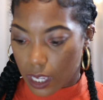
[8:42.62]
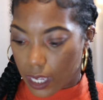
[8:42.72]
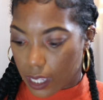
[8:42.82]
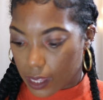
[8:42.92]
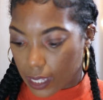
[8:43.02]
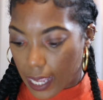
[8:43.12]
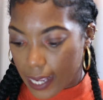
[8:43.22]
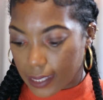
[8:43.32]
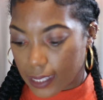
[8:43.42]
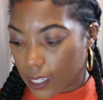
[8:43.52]
And the
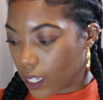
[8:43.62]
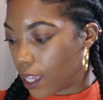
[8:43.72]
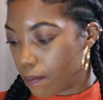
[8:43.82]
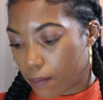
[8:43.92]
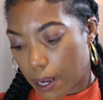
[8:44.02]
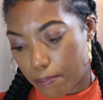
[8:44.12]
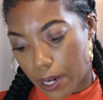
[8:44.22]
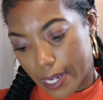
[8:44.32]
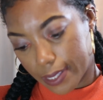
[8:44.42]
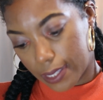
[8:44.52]
last thing in my
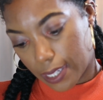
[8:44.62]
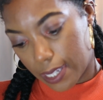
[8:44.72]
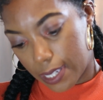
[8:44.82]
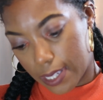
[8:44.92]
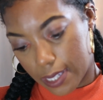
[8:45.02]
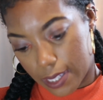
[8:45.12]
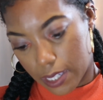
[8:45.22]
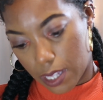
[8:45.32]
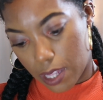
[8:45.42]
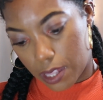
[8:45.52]
box
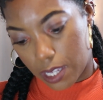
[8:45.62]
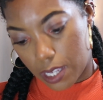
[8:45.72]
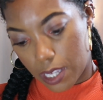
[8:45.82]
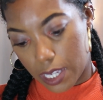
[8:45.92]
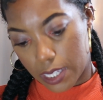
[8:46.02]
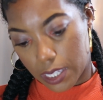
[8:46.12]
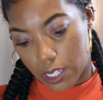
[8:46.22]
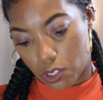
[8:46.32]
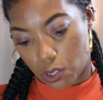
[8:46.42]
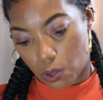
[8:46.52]
is the
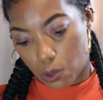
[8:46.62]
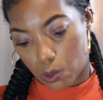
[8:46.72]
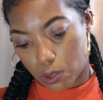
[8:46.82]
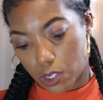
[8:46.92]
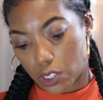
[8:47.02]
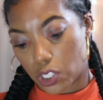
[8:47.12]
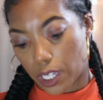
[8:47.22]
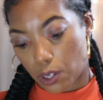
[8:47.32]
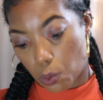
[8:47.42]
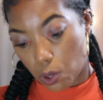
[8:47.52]
Essential
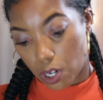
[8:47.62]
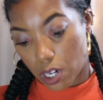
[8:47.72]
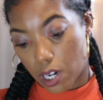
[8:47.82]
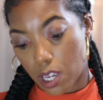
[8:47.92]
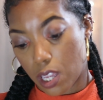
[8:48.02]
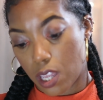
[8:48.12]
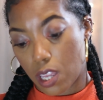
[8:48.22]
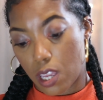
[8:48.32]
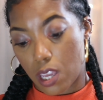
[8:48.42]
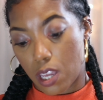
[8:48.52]
Jouer
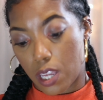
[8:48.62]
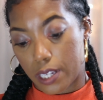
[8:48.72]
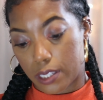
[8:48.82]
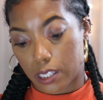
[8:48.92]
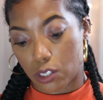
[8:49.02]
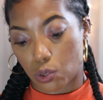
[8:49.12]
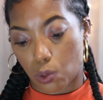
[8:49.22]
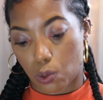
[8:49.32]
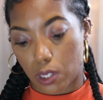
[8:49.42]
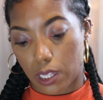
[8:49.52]

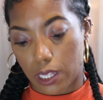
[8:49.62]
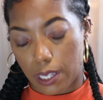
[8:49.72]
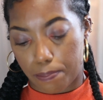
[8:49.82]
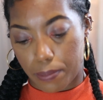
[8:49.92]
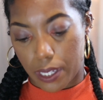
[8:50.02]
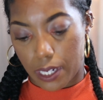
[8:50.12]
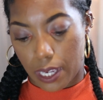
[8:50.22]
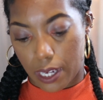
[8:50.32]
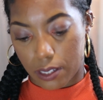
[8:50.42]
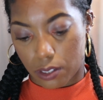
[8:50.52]
Essential Lip
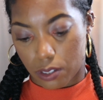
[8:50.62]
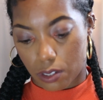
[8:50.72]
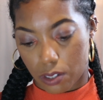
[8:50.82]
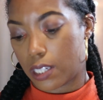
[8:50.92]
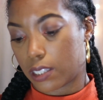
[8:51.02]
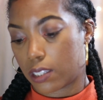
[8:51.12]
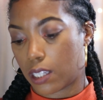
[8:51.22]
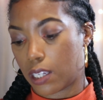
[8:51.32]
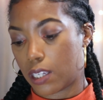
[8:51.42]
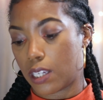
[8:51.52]
Enhancer. Let's
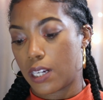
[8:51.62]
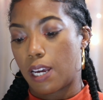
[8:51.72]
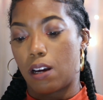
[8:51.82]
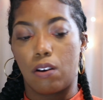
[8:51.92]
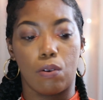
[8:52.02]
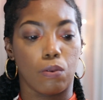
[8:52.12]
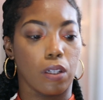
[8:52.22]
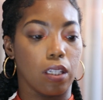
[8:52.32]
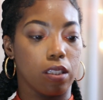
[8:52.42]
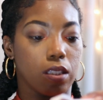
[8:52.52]
take it out
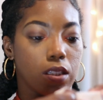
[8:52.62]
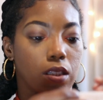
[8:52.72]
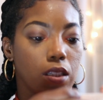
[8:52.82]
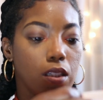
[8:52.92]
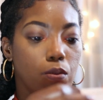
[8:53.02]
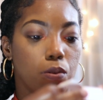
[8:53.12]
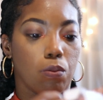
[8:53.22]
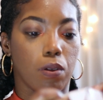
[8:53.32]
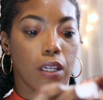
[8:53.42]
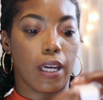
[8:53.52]
and see
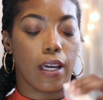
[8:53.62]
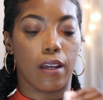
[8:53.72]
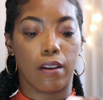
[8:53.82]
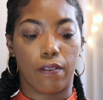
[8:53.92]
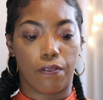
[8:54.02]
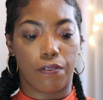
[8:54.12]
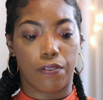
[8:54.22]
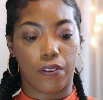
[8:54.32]
what we have.